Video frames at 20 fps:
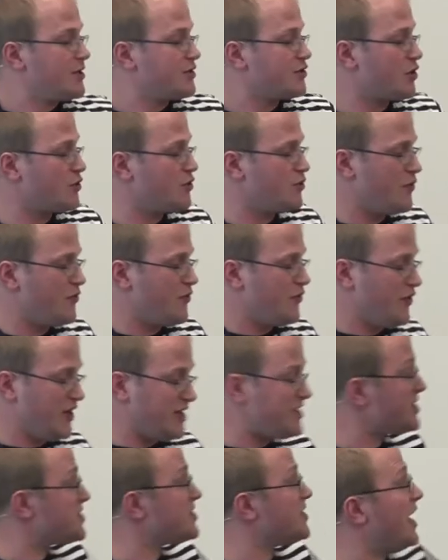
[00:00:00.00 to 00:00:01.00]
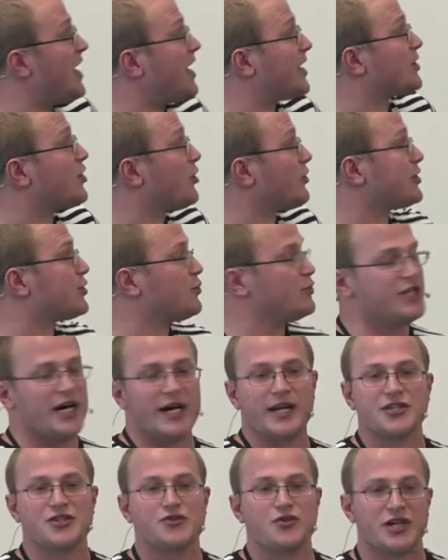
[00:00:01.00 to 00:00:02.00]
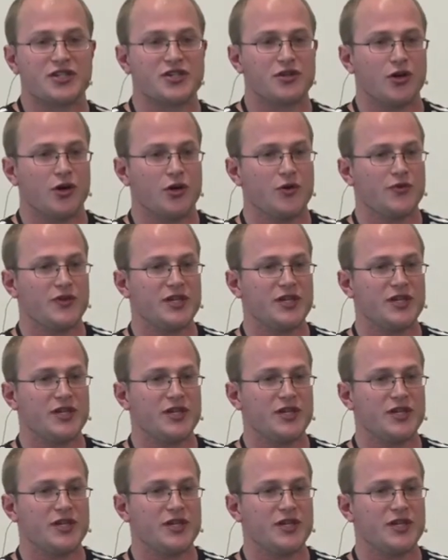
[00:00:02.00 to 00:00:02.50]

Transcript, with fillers: So this isn't hard-coded to a data structure, though.